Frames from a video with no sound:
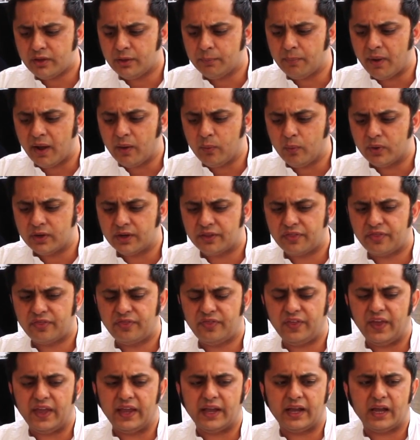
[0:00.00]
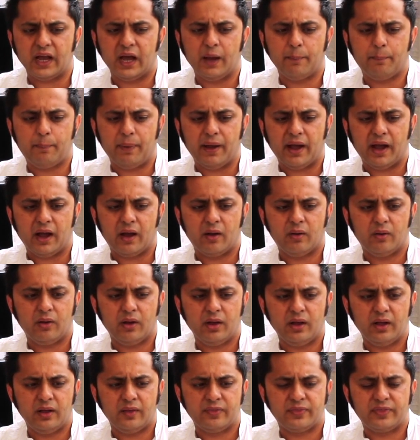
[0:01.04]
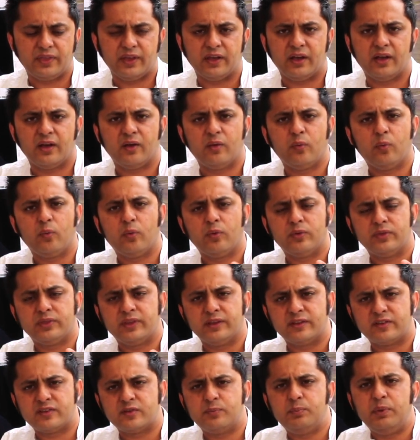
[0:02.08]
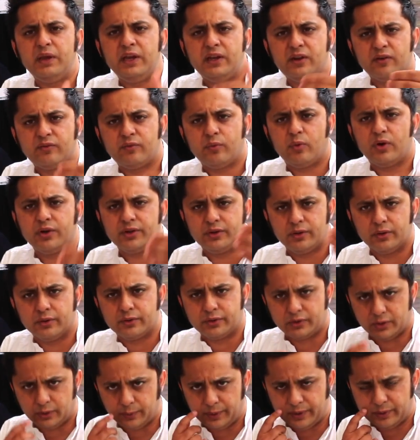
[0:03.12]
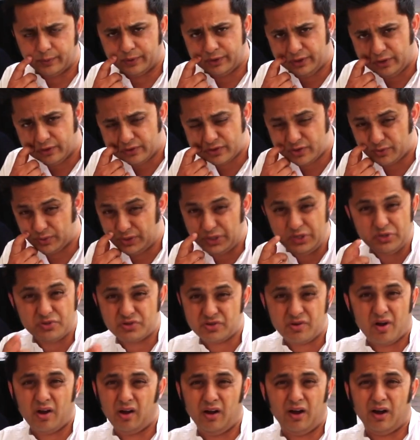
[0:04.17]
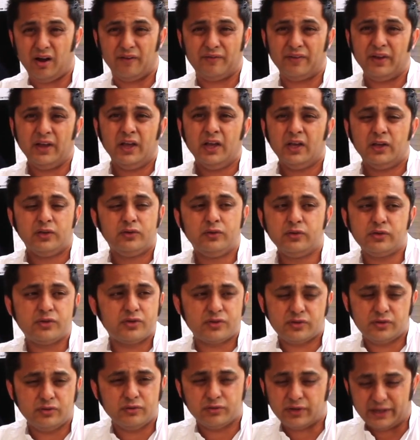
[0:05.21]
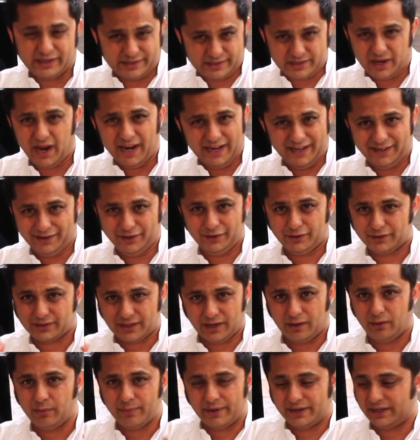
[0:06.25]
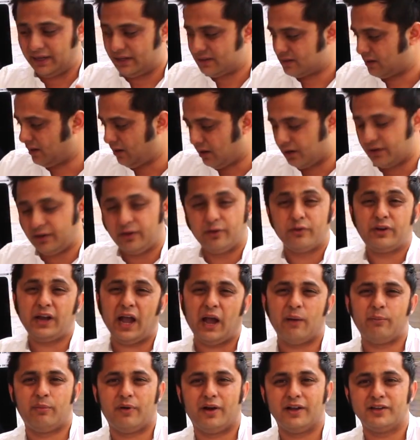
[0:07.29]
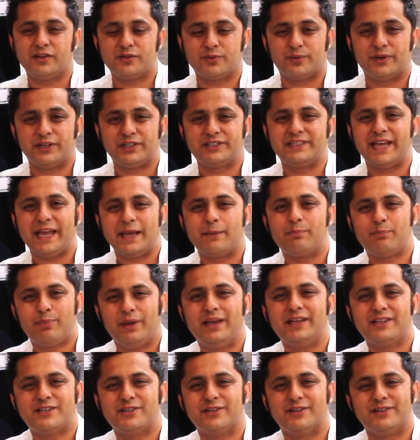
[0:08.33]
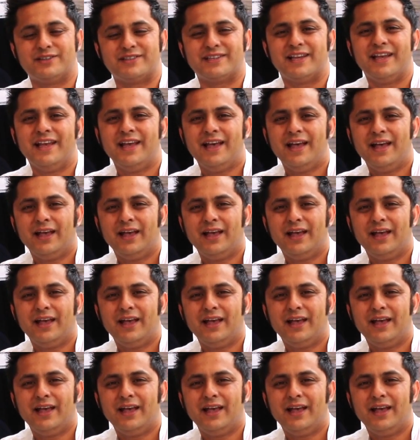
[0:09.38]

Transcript: you might want to think about the speed of what you're doing. When you start off, you're excited. You're just like, oh my days, I got a new camera. I just want to take pictures.